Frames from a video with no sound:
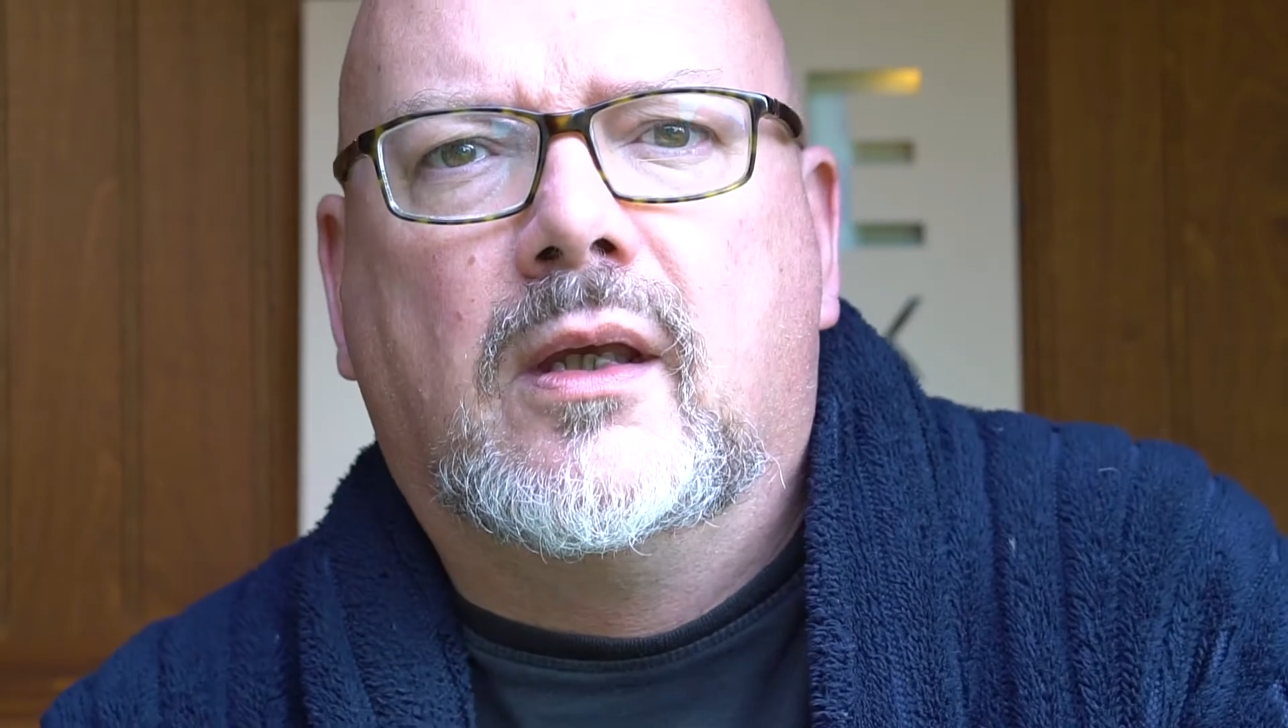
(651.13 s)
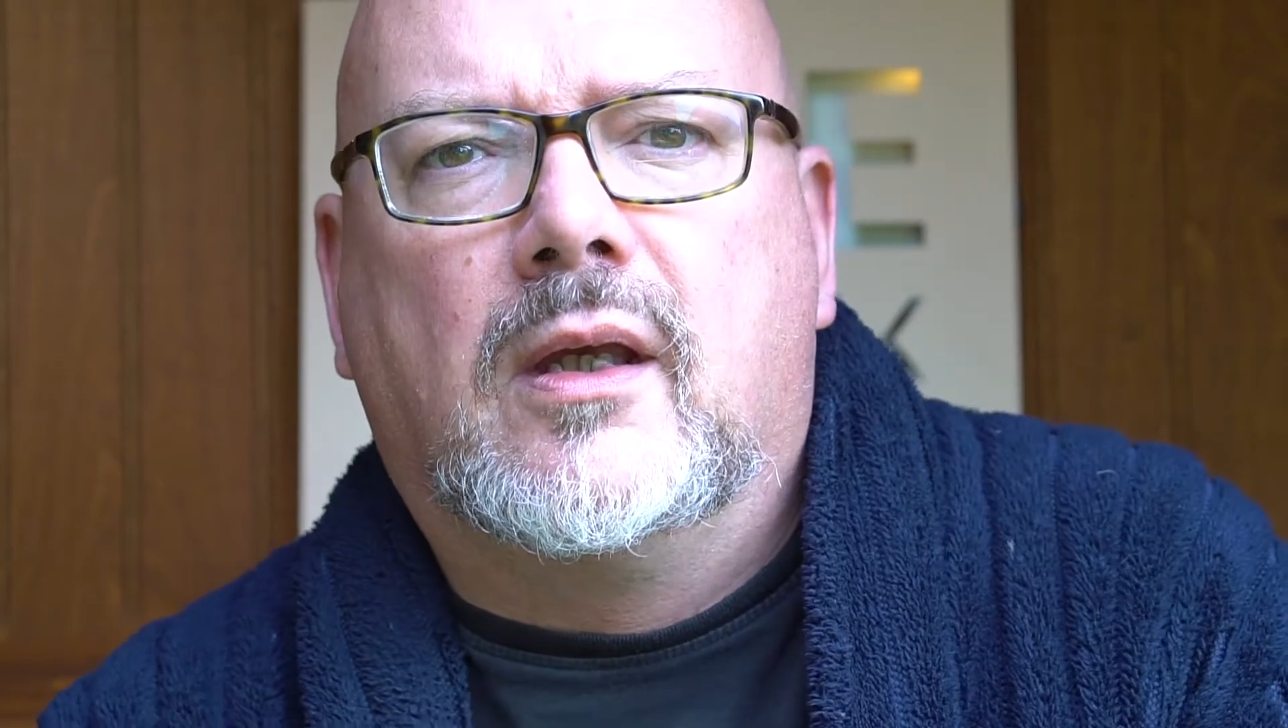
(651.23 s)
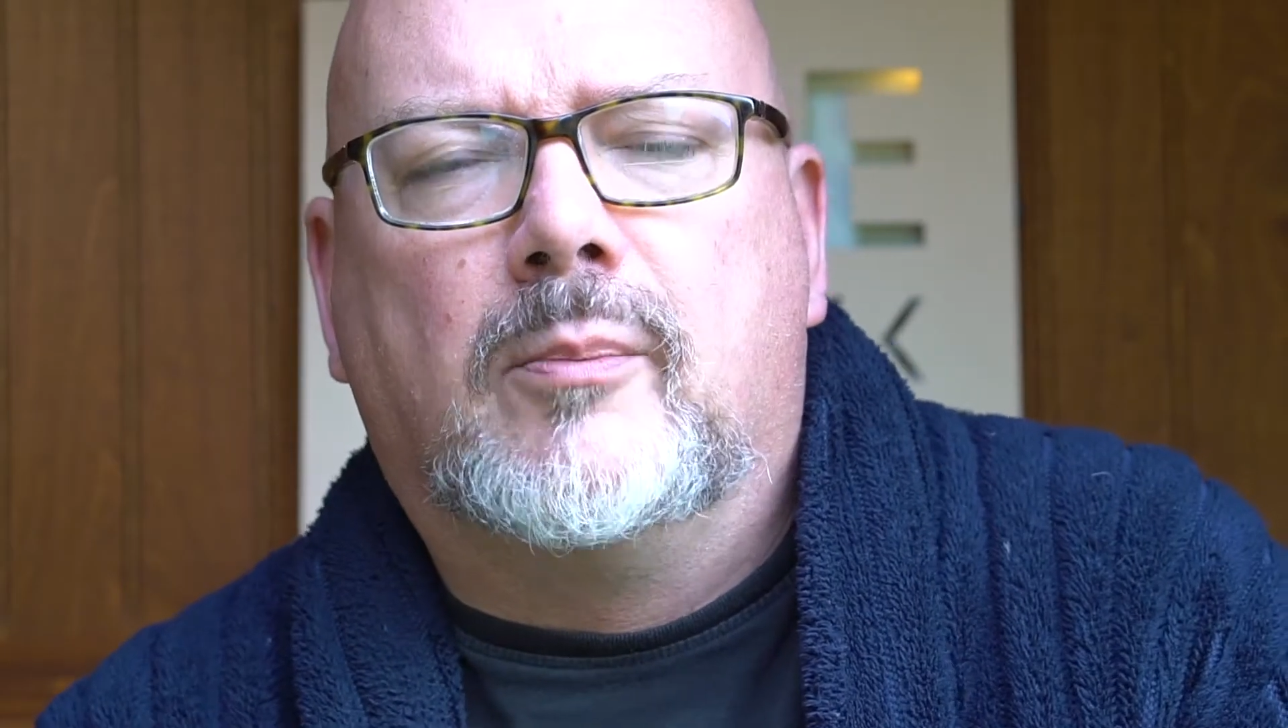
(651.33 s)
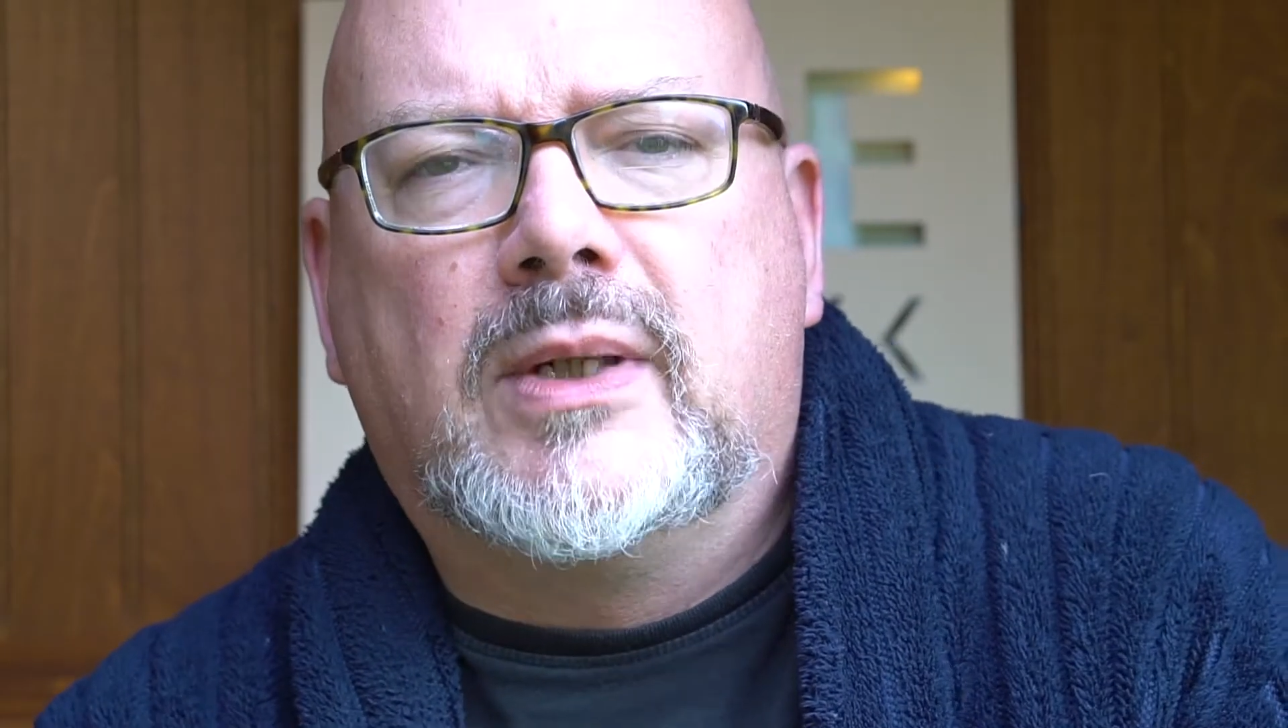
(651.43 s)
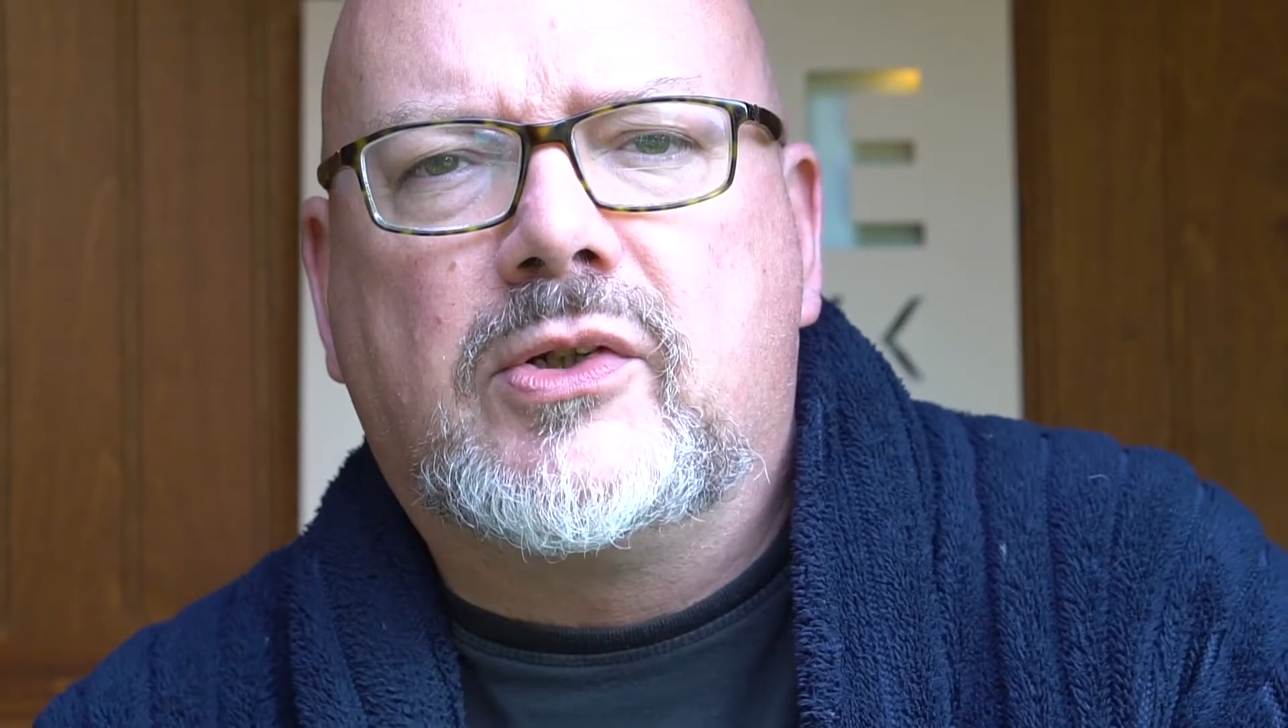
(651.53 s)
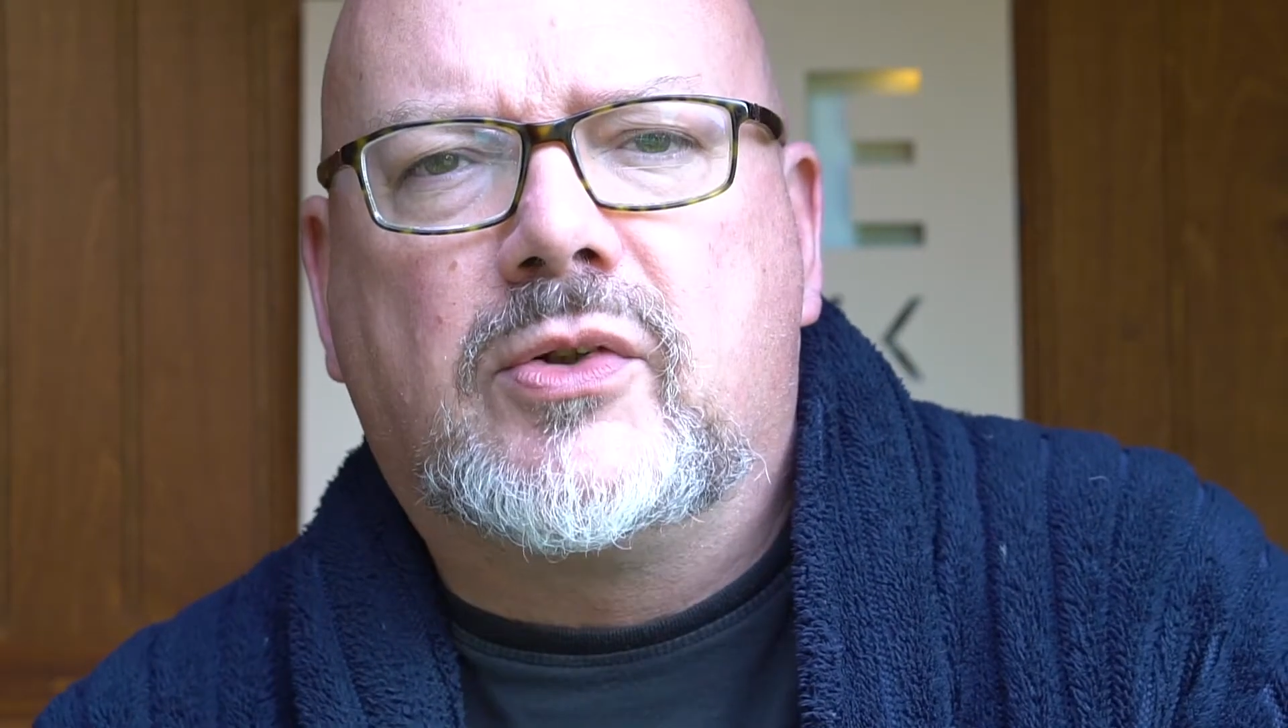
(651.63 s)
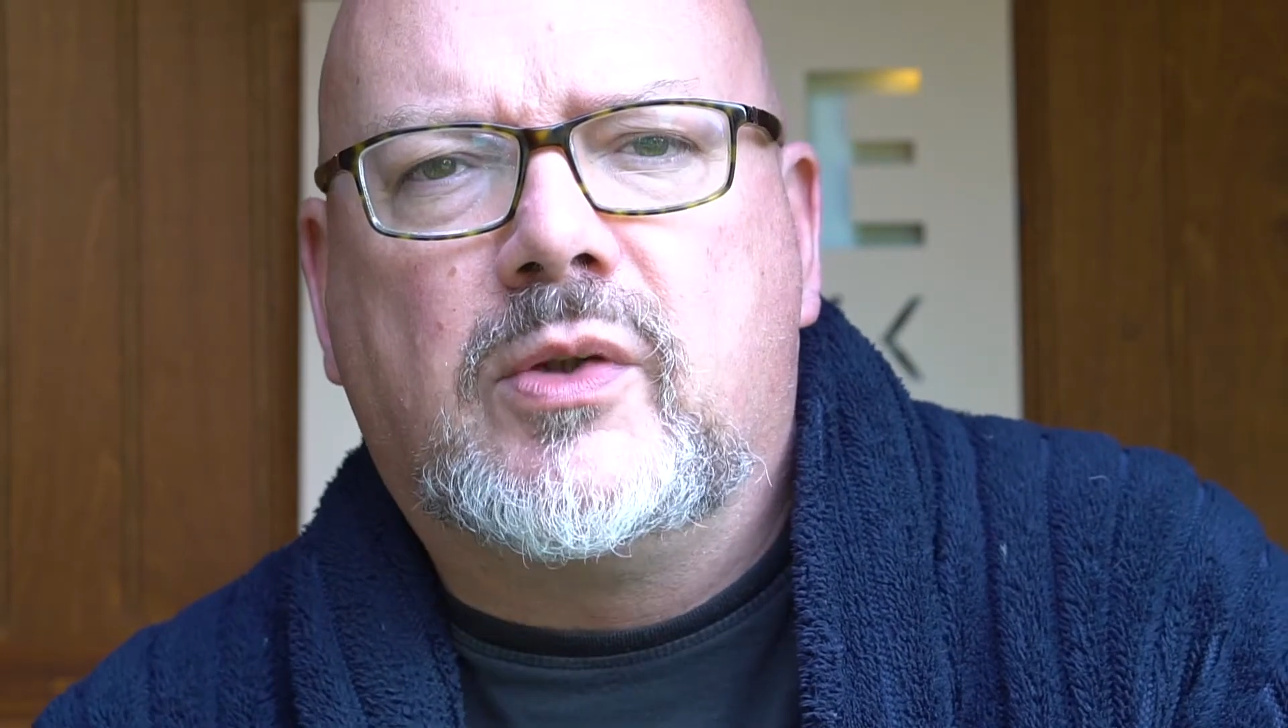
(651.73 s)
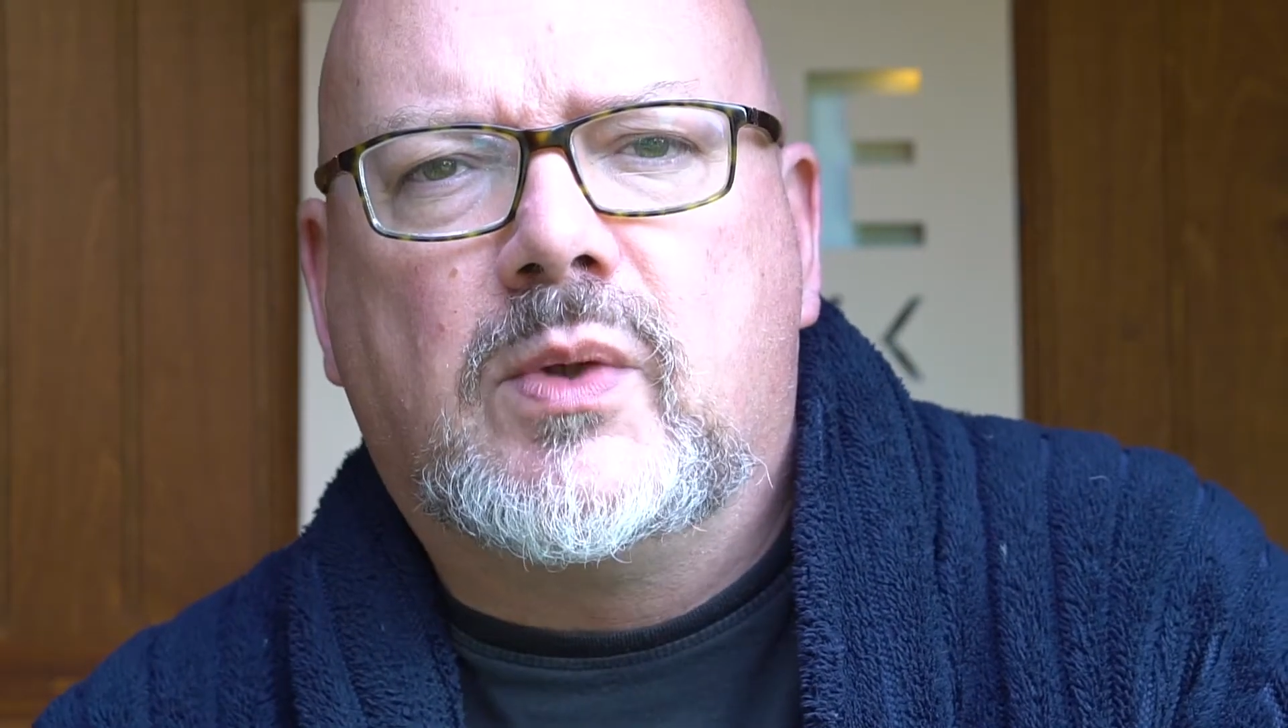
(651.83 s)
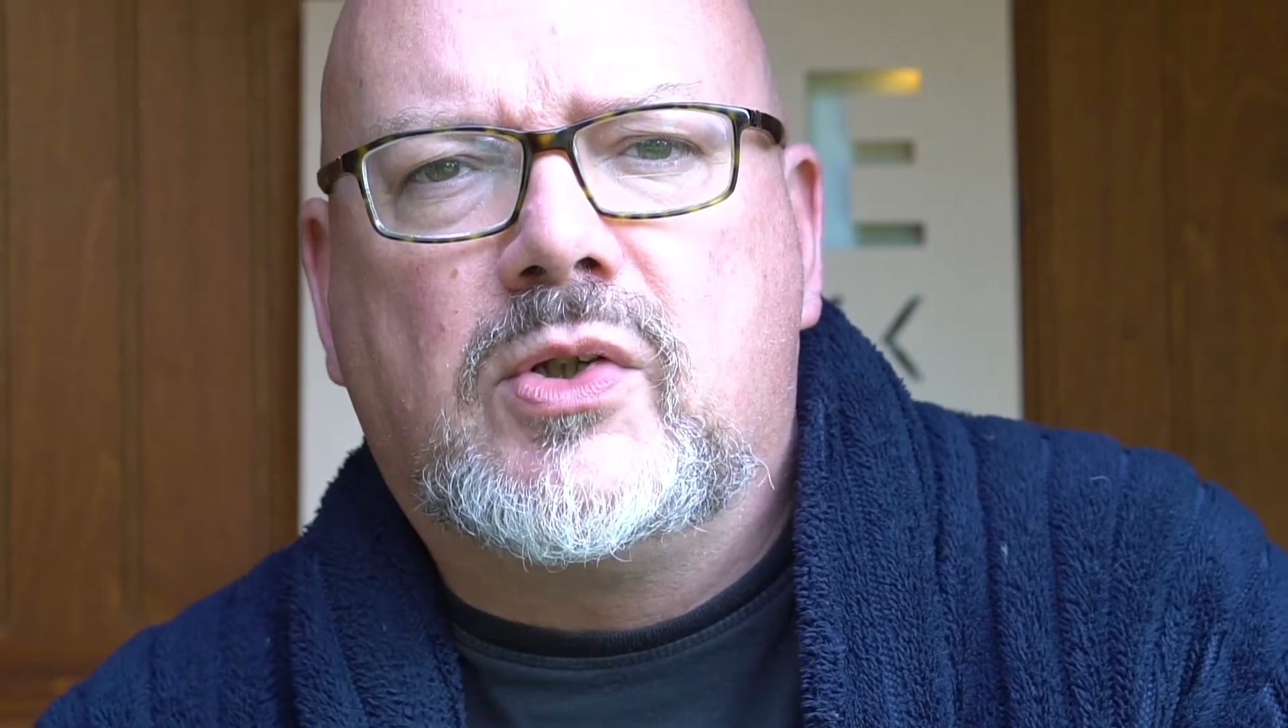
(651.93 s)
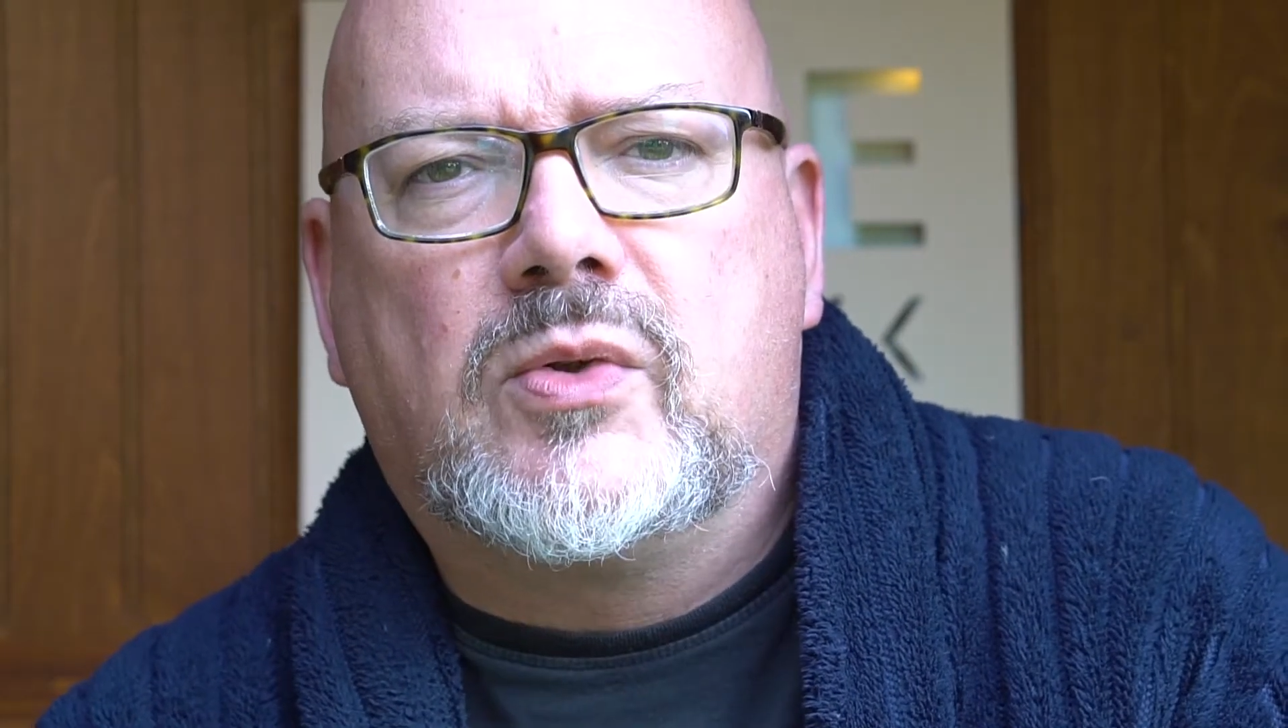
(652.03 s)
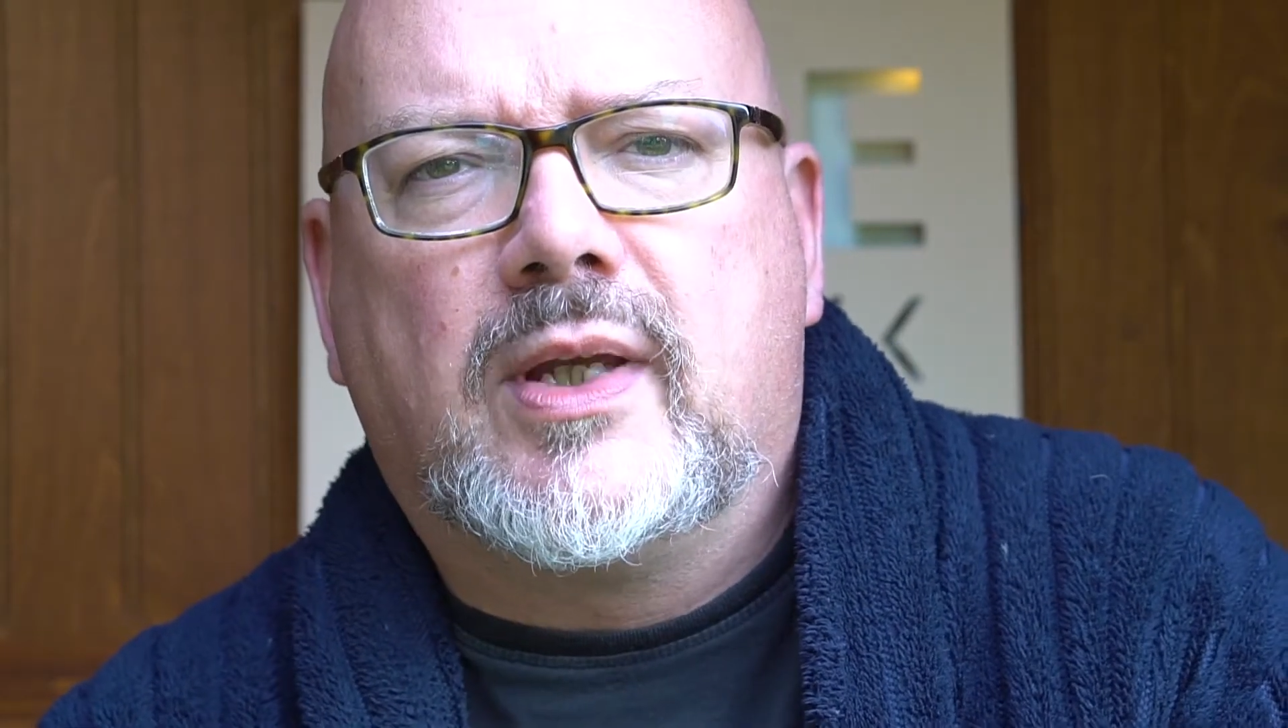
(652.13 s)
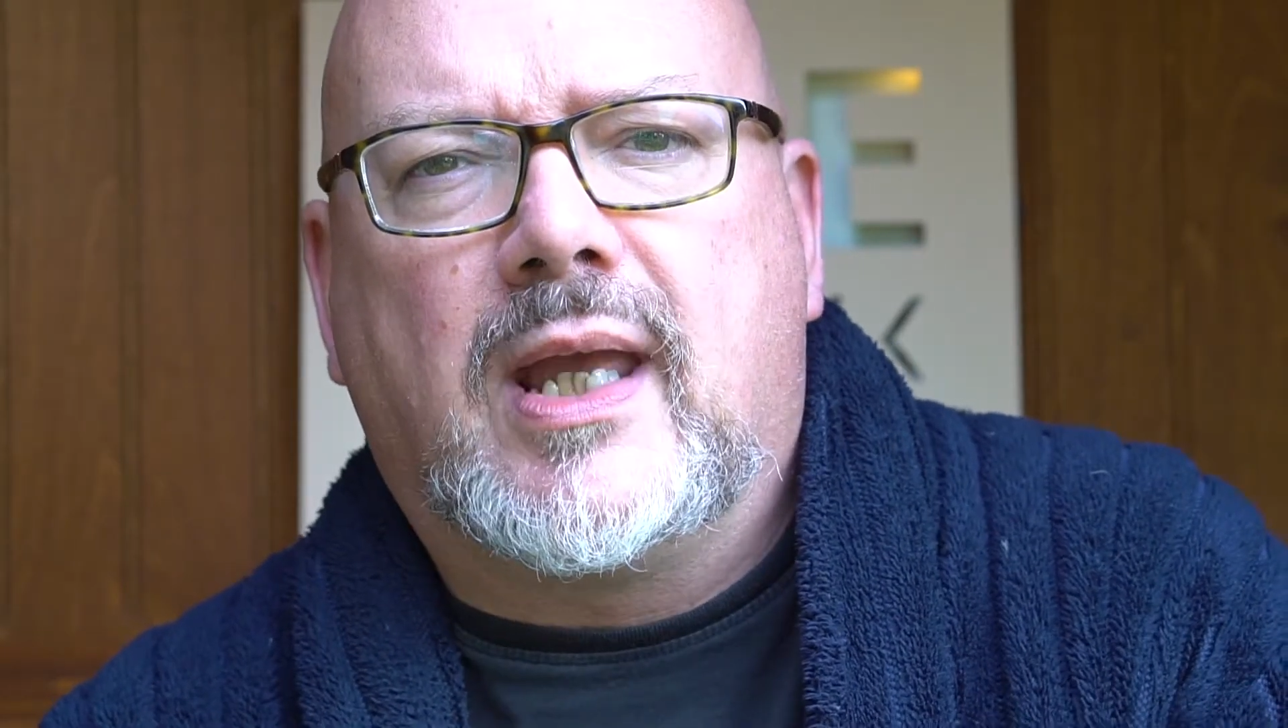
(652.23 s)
And make sure you enjoy